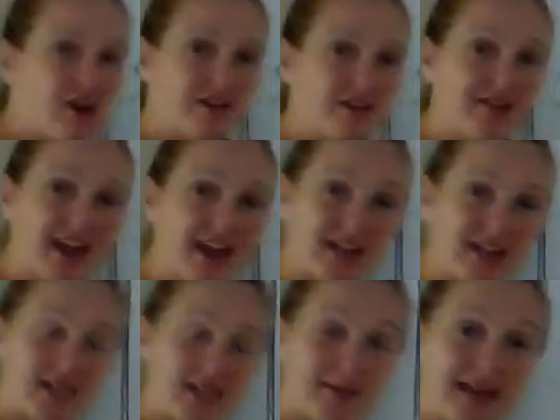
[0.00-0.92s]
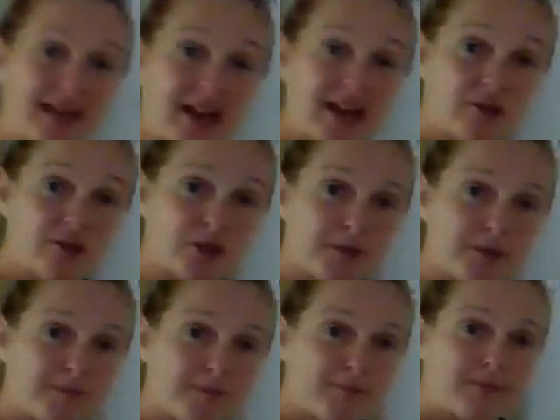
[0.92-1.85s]
of that ATP energy.
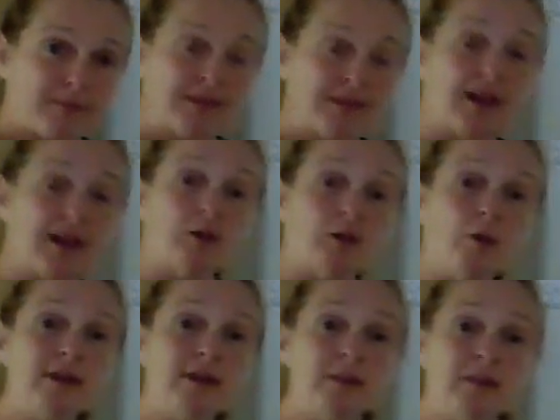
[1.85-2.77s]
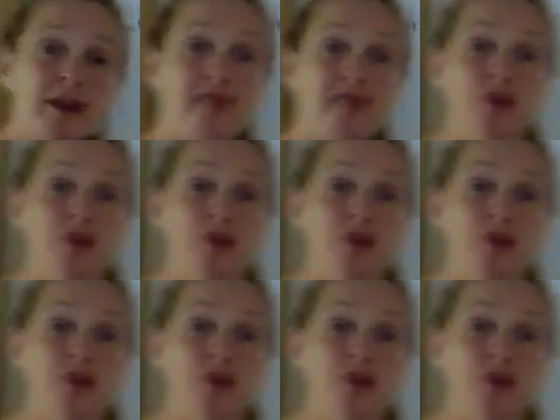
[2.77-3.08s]
One thing we haven't